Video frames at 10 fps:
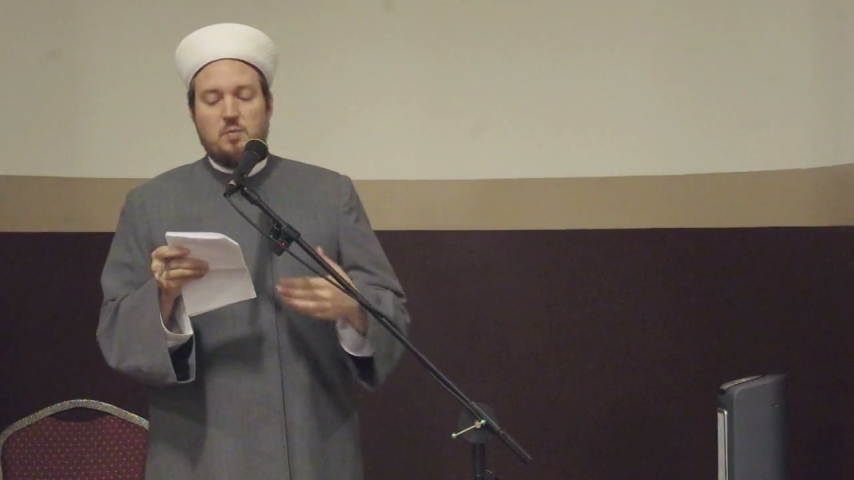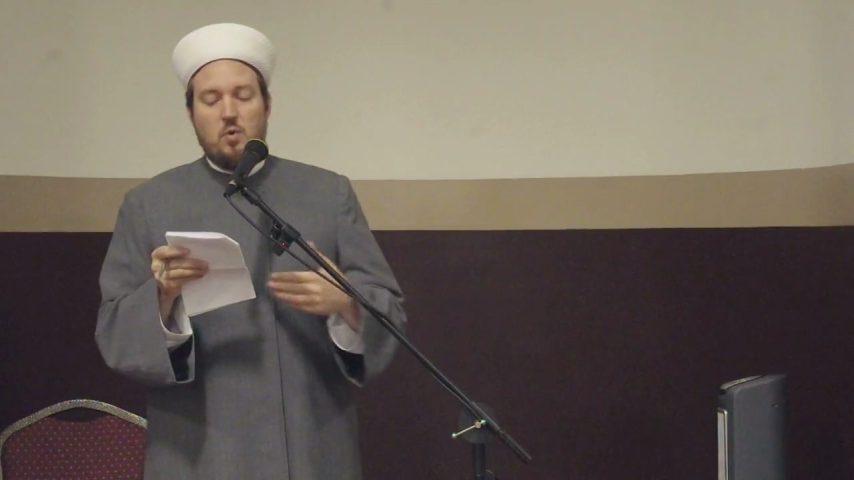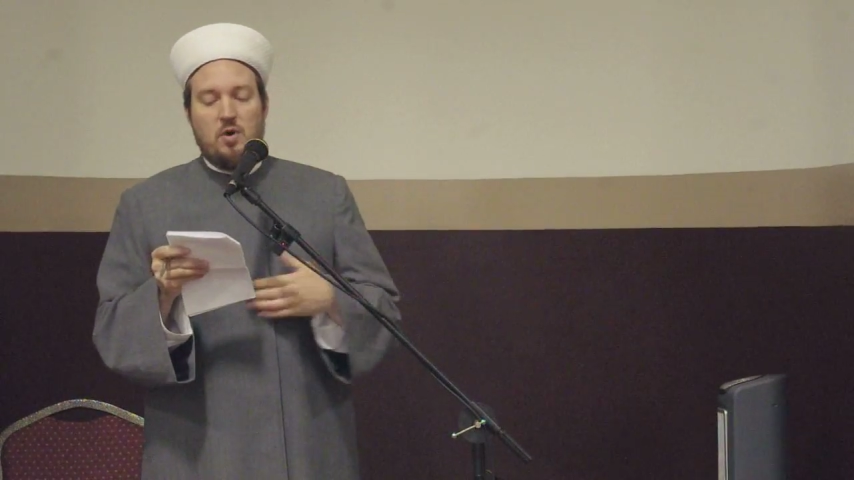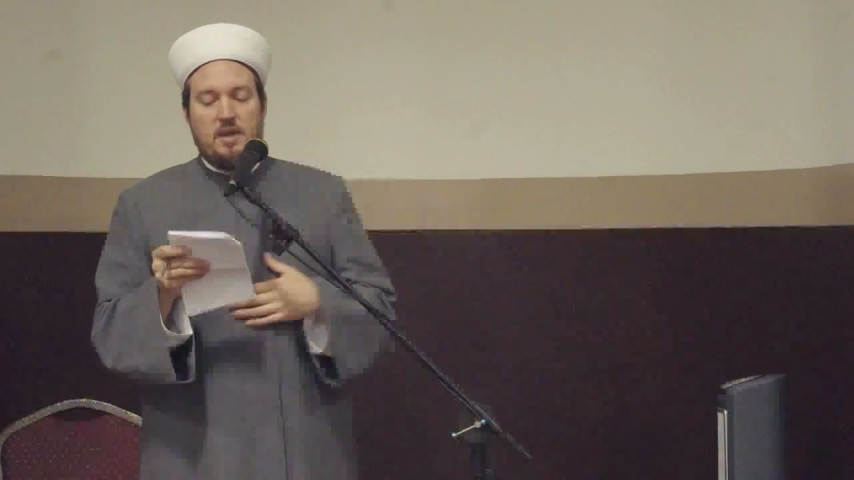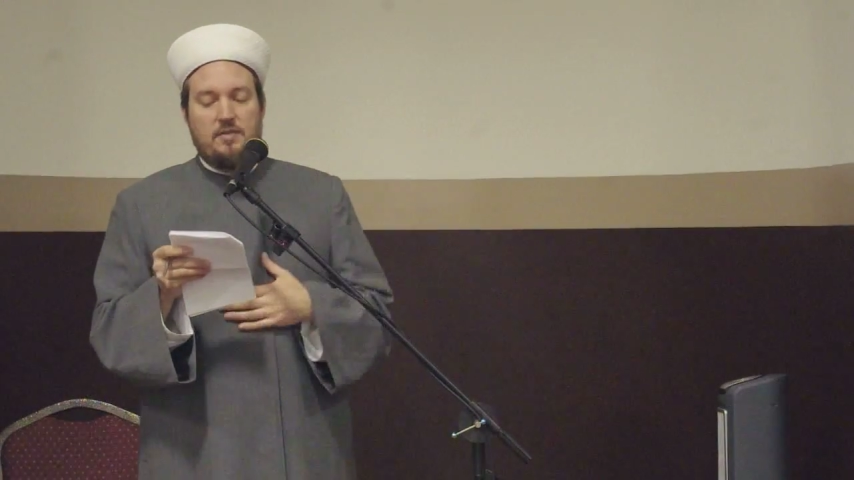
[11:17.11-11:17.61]

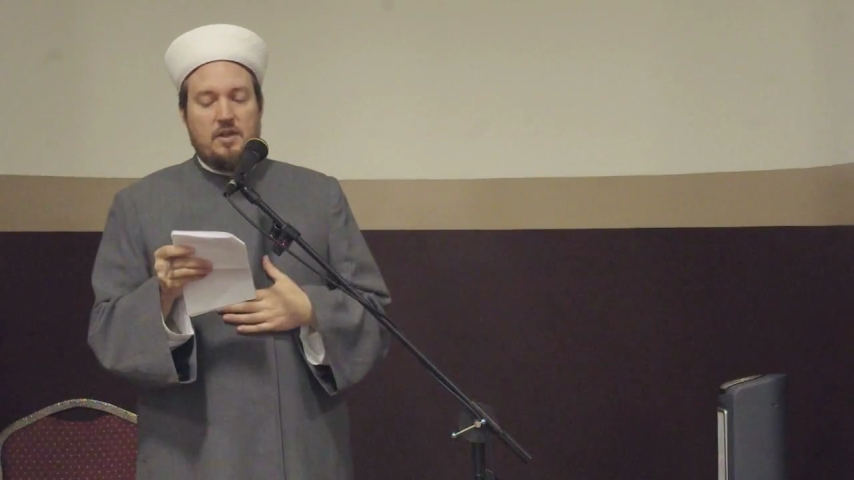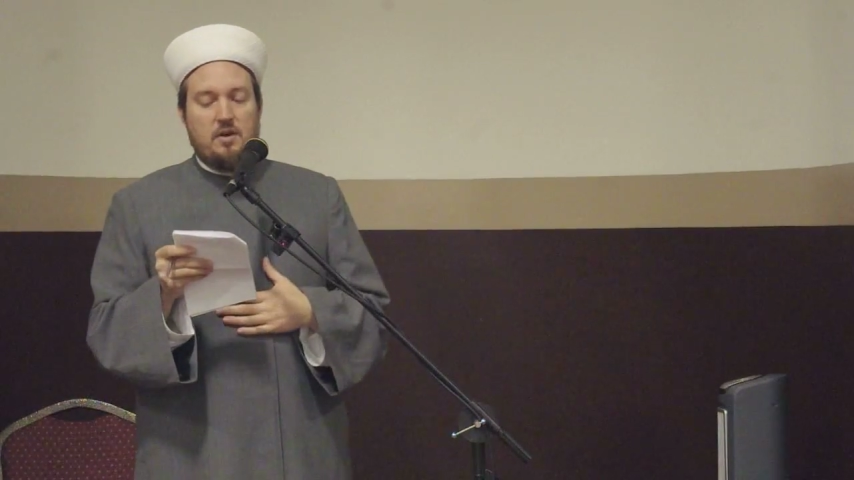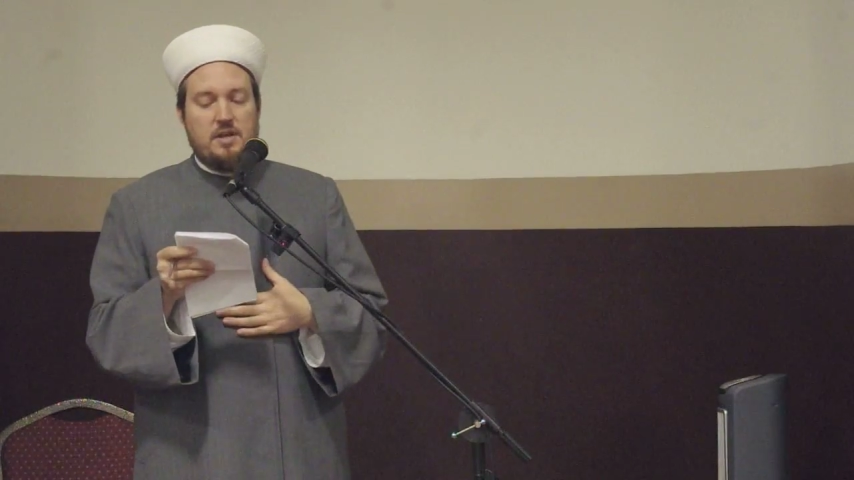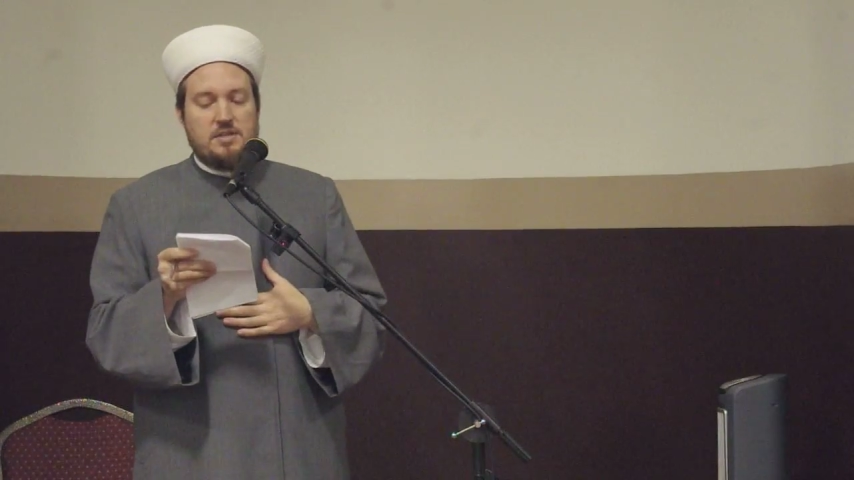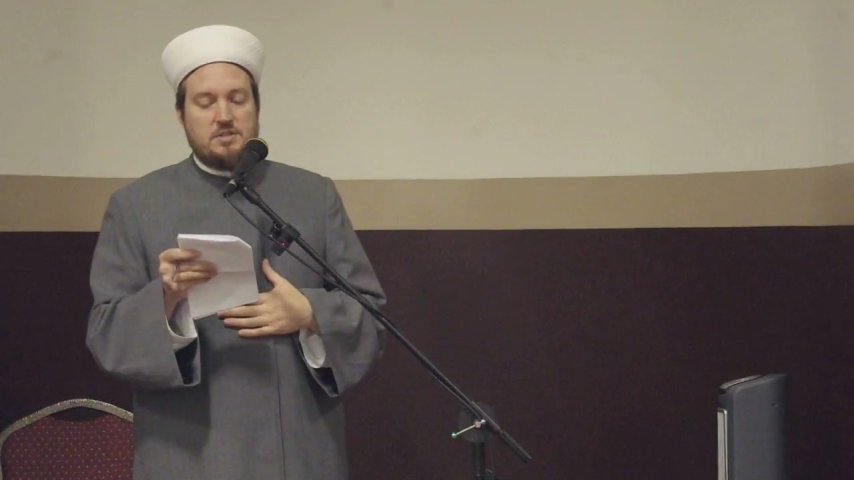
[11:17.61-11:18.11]
more in
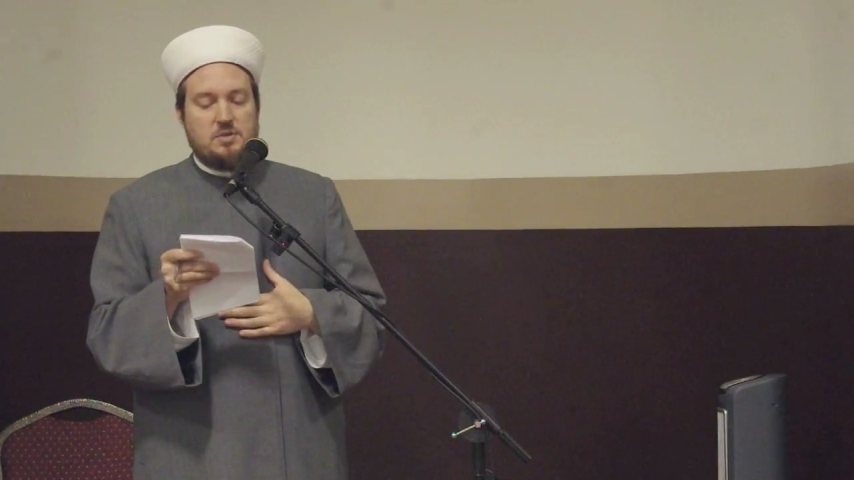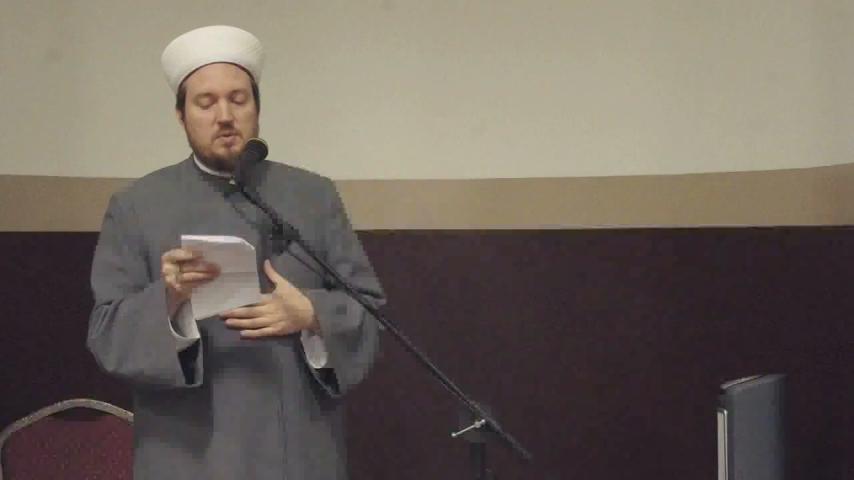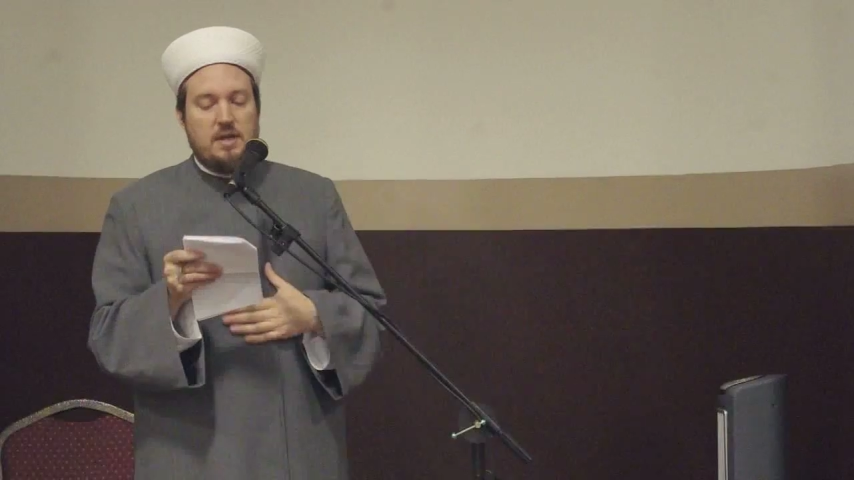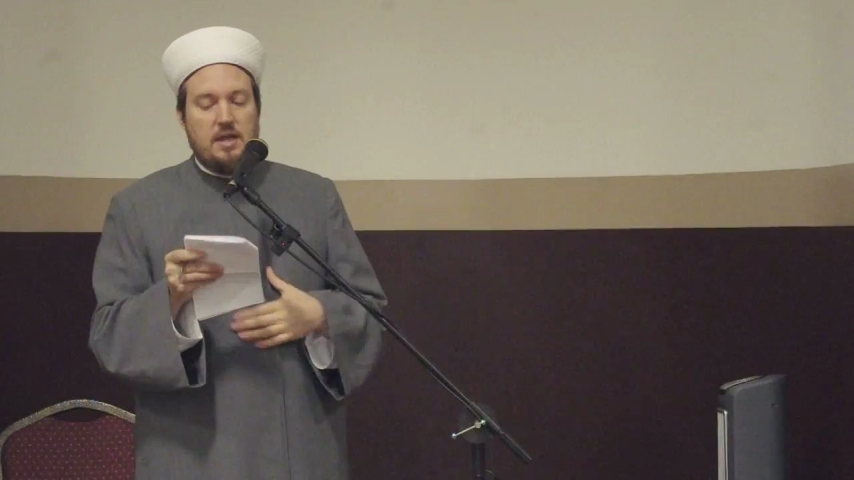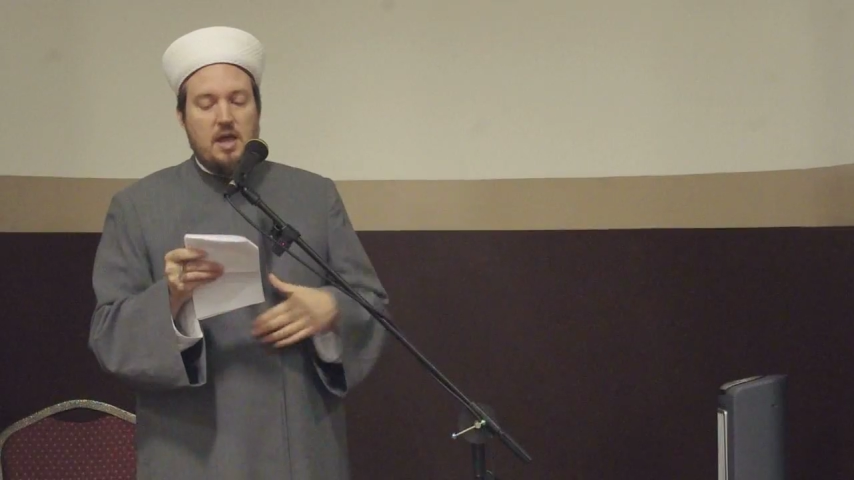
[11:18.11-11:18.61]
their
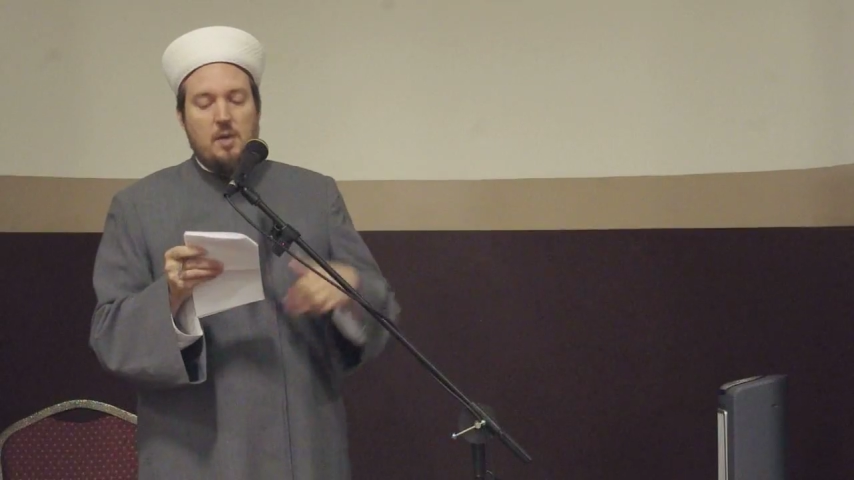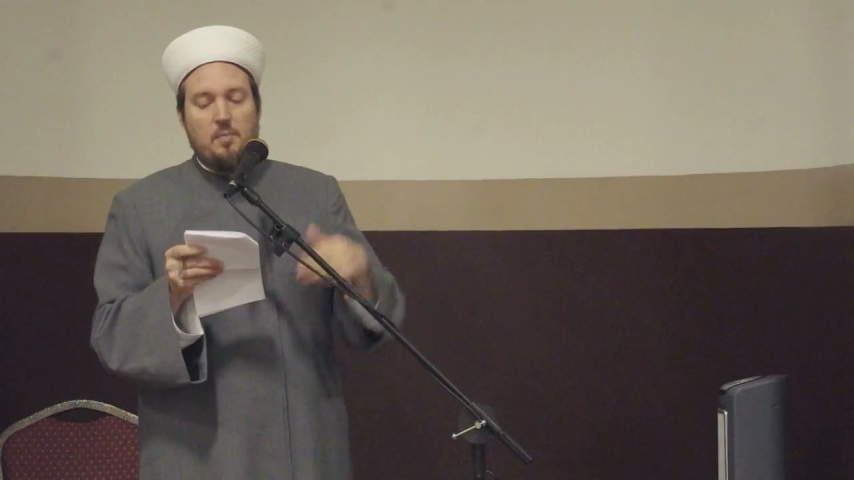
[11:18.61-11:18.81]
history.